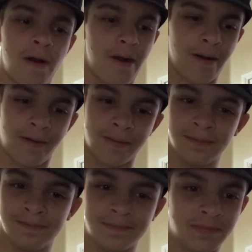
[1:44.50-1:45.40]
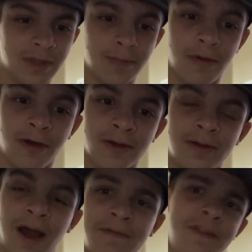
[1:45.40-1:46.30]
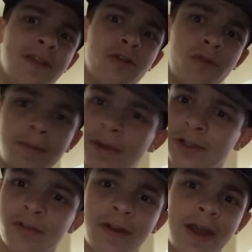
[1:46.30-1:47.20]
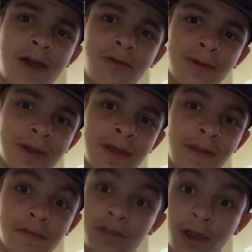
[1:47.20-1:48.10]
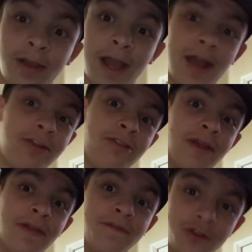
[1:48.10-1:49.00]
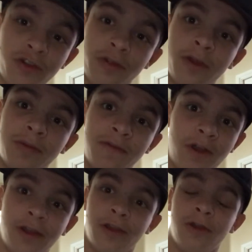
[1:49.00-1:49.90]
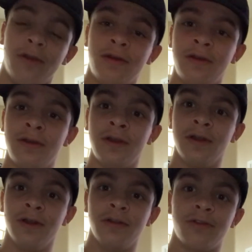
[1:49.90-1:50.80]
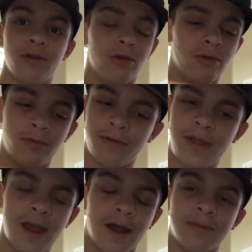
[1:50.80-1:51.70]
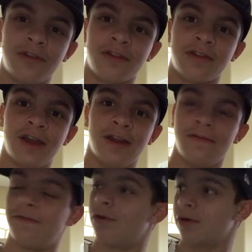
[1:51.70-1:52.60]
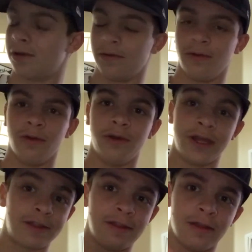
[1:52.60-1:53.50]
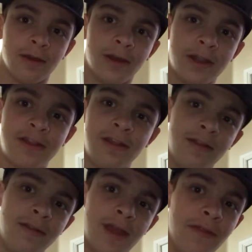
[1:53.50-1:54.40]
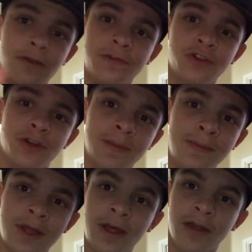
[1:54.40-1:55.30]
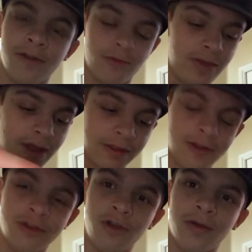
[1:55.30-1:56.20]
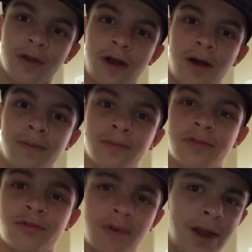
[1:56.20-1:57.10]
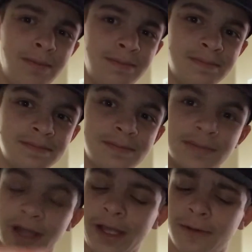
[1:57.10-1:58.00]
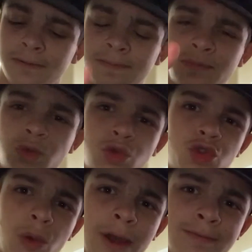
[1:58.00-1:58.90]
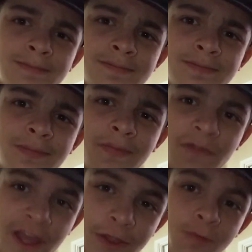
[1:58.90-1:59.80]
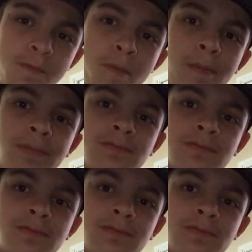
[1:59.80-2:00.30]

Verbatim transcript: Um, but obviously, they're rebuilding right now. They have young guys. In the future, they're going to be very good. So, yeah, I'm just excited for the Knicks, uh, Knicks season and their future. So, yeah, it's good to do it. Um, subscribe, like, do what you want. Thank you.